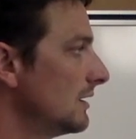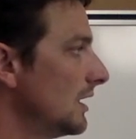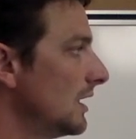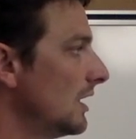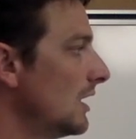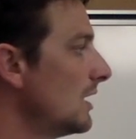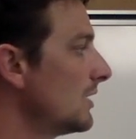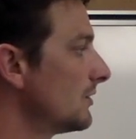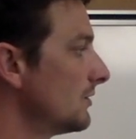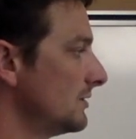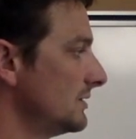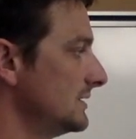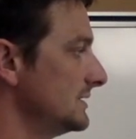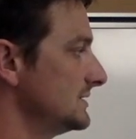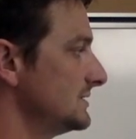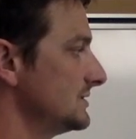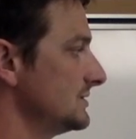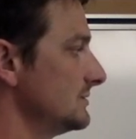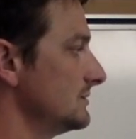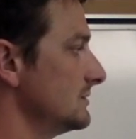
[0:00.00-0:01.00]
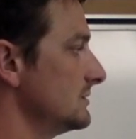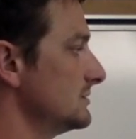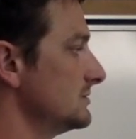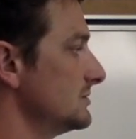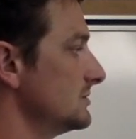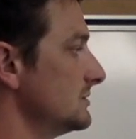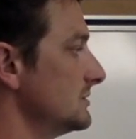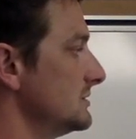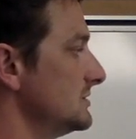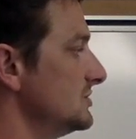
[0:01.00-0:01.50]
huddle is
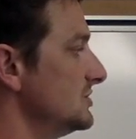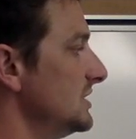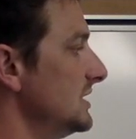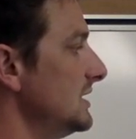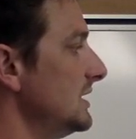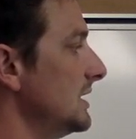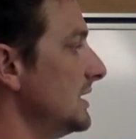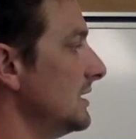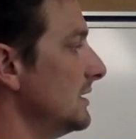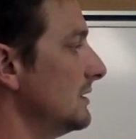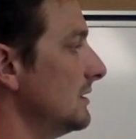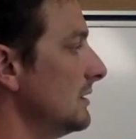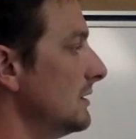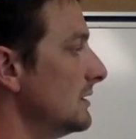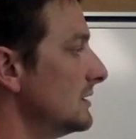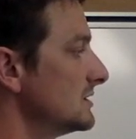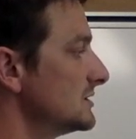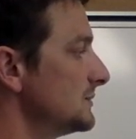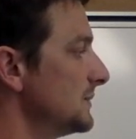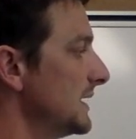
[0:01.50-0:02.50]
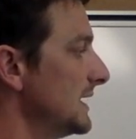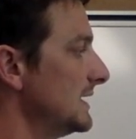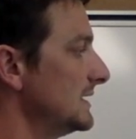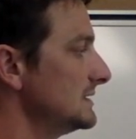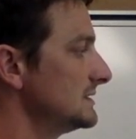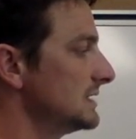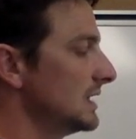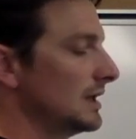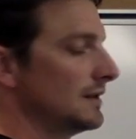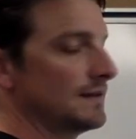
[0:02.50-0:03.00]
GN
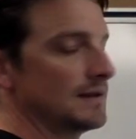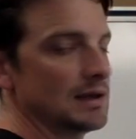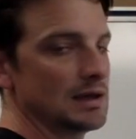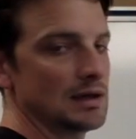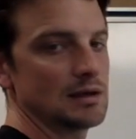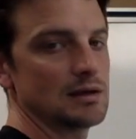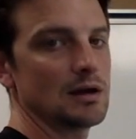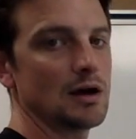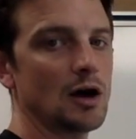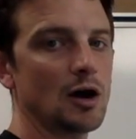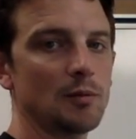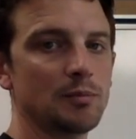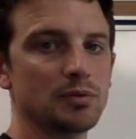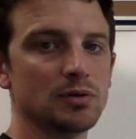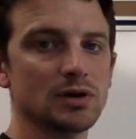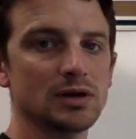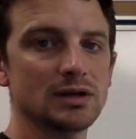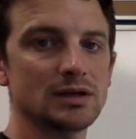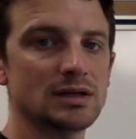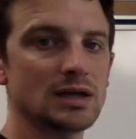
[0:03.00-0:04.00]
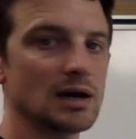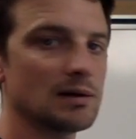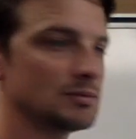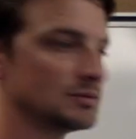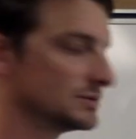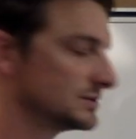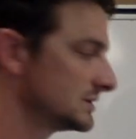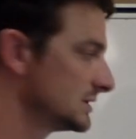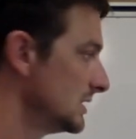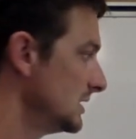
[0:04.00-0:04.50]
space and then I'll put
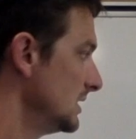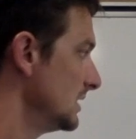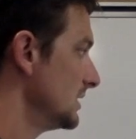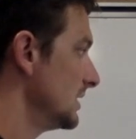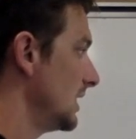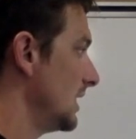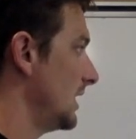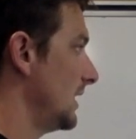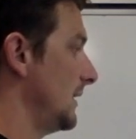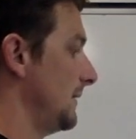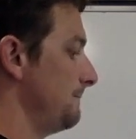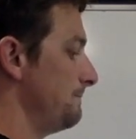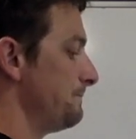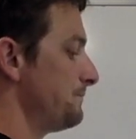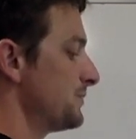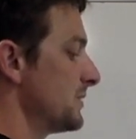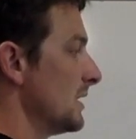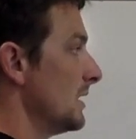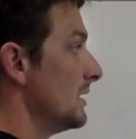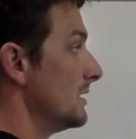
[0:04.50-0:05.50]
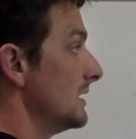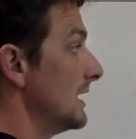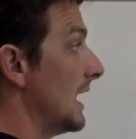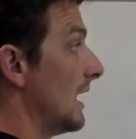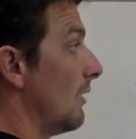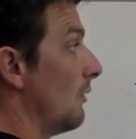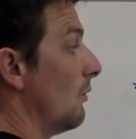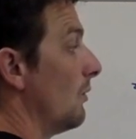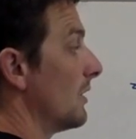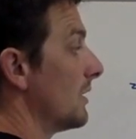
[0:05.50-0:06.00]
doubles.
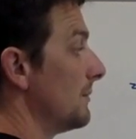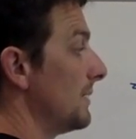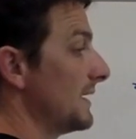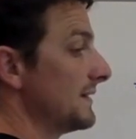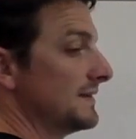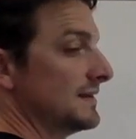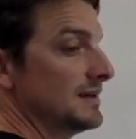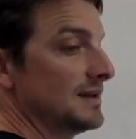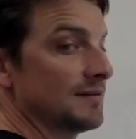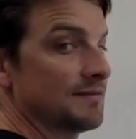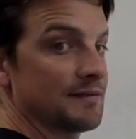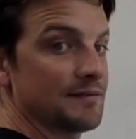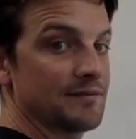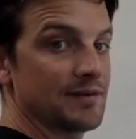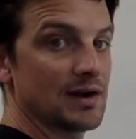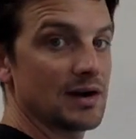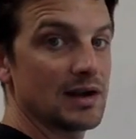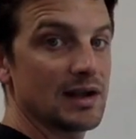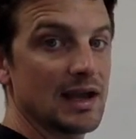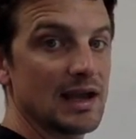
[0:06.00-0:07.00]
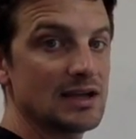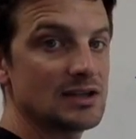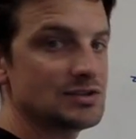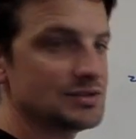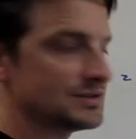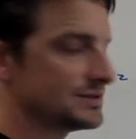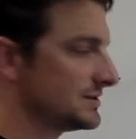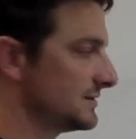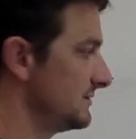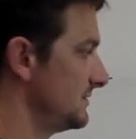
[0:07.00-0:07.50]
Now, what about the different
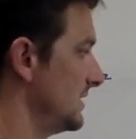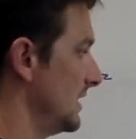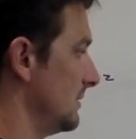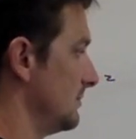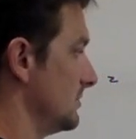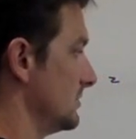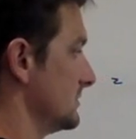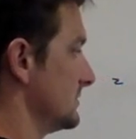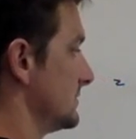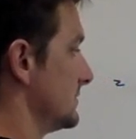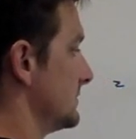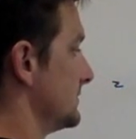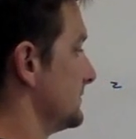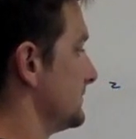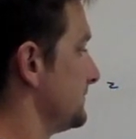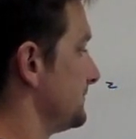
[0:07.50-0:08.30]
variations of doubles?